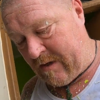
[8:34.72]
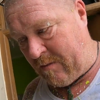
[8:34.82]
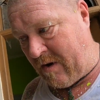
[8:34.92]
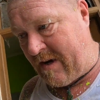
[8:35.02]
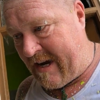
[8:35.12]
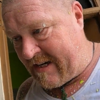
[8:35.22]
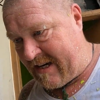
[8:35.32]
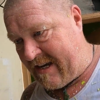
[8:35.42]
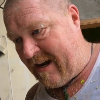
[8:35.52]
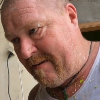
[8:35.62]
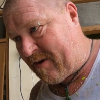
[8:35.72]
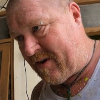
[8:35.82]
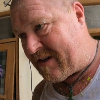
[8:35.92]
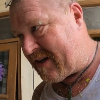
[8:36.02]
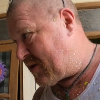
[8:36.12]
I actually came
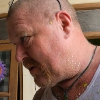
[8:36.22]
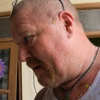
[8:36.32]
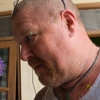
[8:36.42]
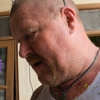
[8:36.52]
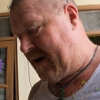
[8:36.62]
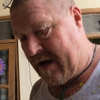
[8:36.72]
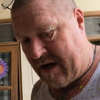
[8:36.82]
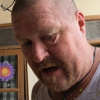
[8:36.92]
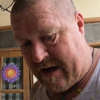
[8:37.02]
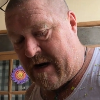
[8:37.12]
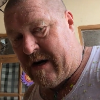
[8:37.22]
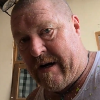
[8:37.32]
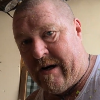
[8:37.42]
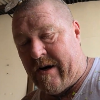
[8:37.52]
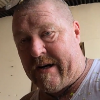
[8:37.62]
on, not to talk about me,
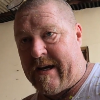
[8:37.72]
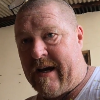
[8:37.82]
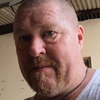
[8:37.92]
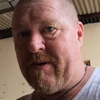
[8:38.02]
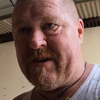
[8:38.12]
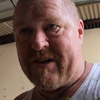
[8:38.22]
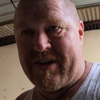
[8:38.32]
I came on to